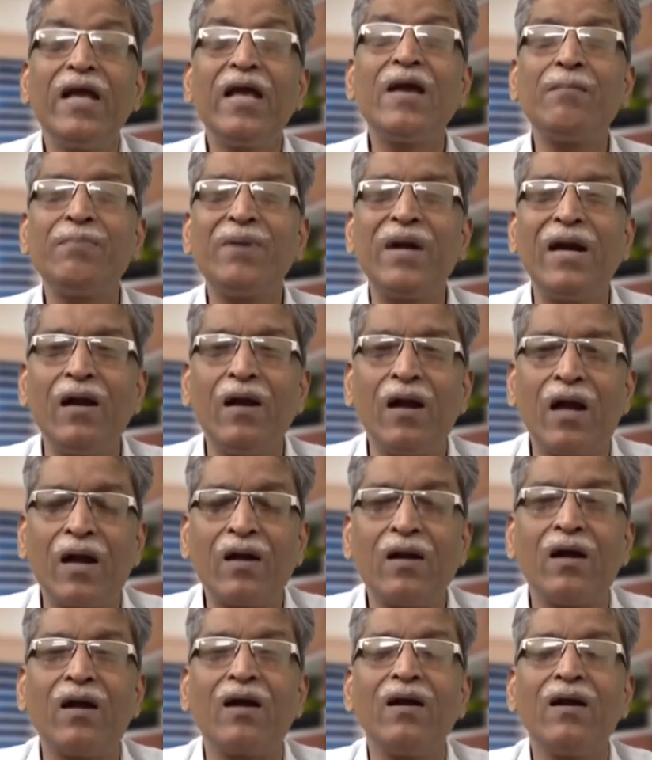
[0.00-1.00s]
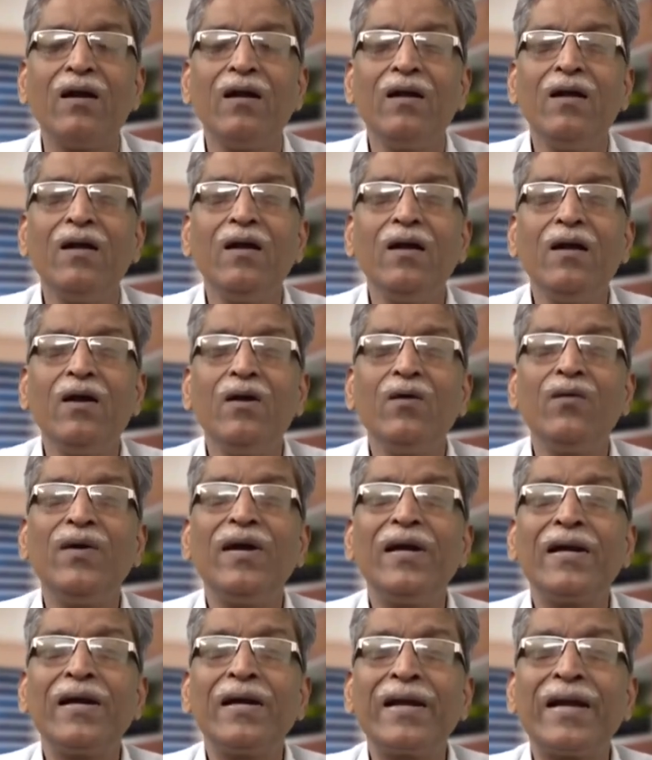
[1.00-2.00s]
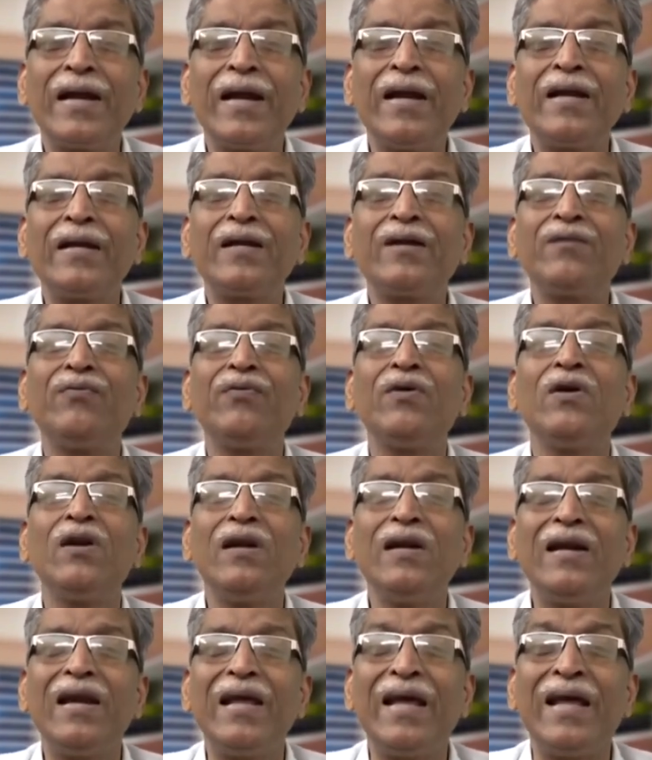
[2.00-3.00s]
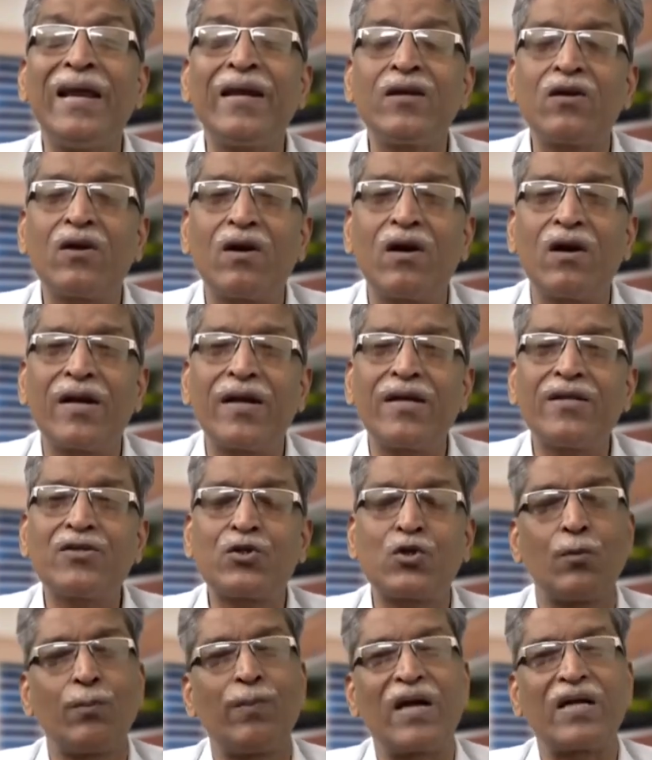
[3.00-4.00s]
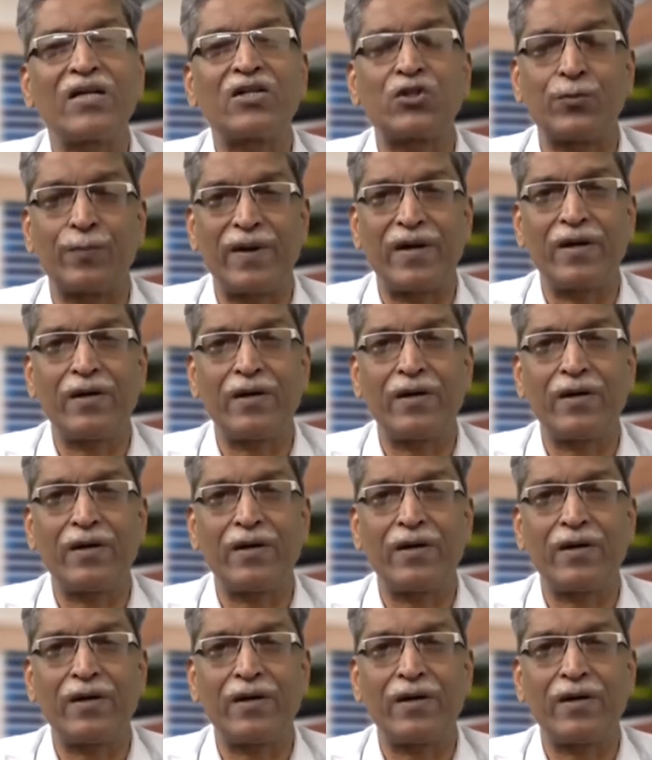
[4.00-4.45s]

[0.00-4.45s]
every learner will get feel encouraged to participate.